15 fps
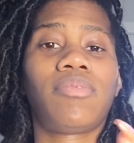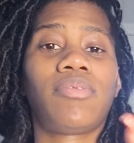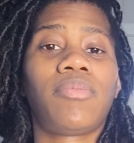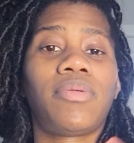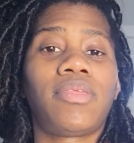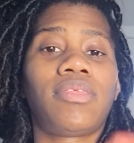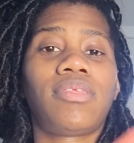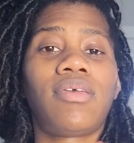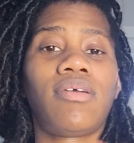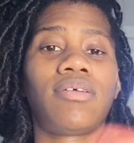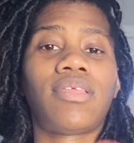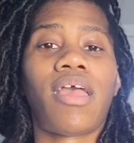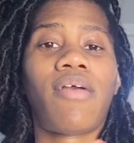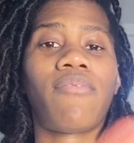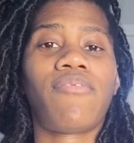For the sake
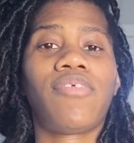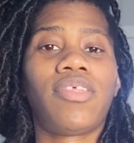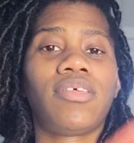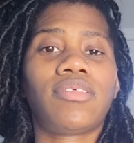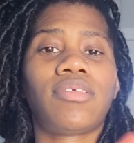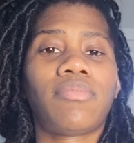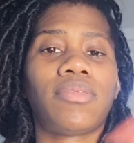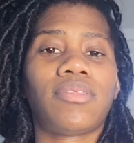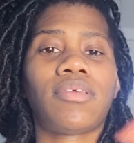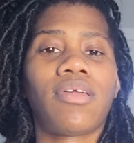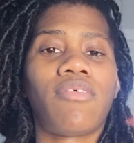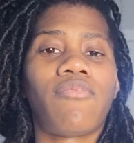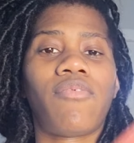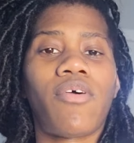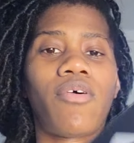of I have to do this, it's
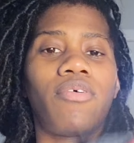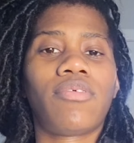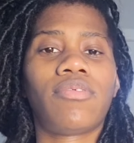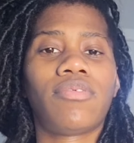going to fall.